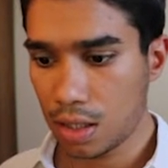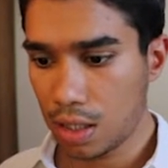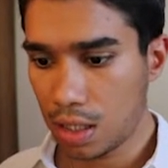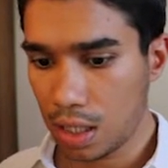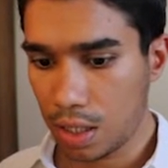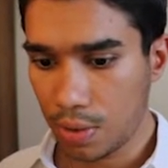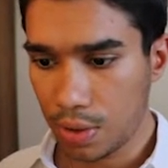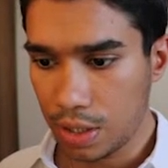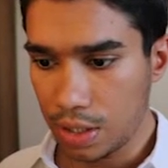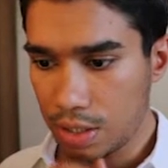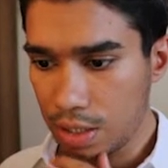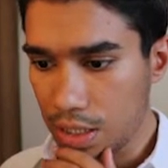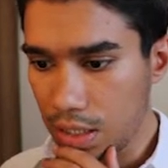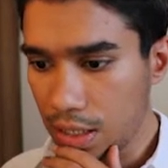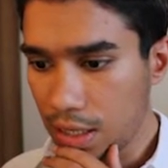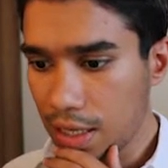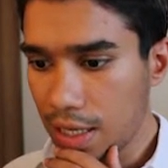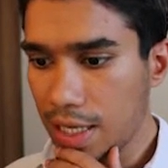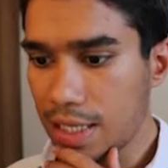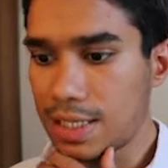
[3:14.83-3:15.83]
I want to see
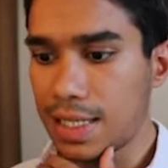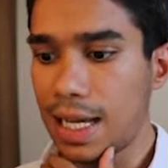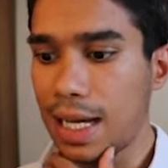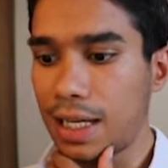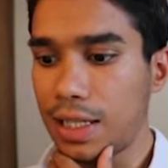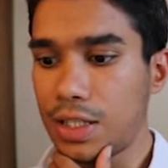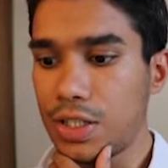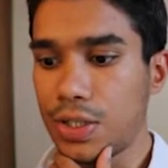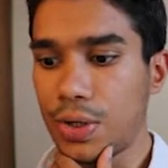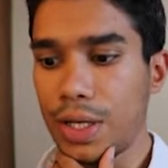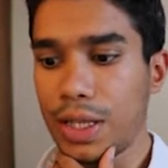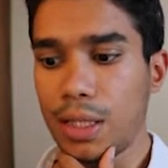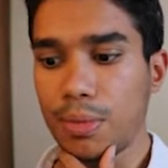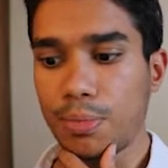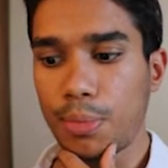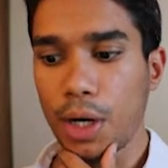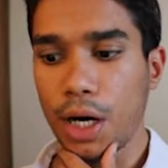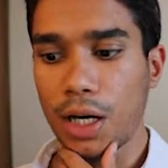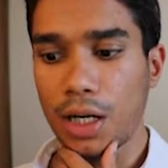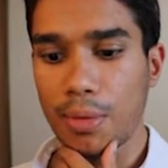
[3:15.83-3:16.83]
exactly. So at the
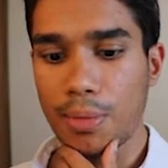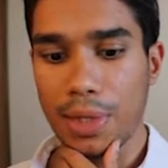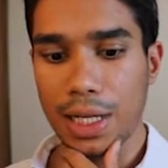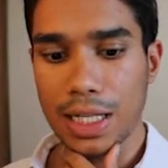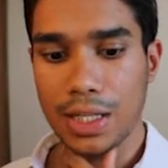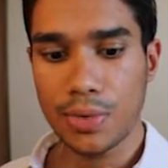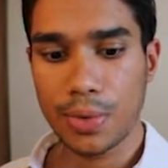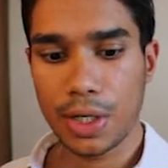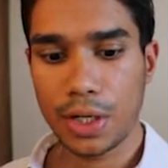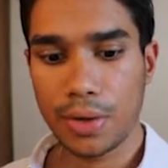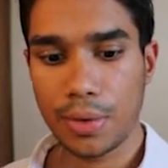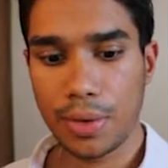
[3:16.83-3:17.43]
bottom, that's where it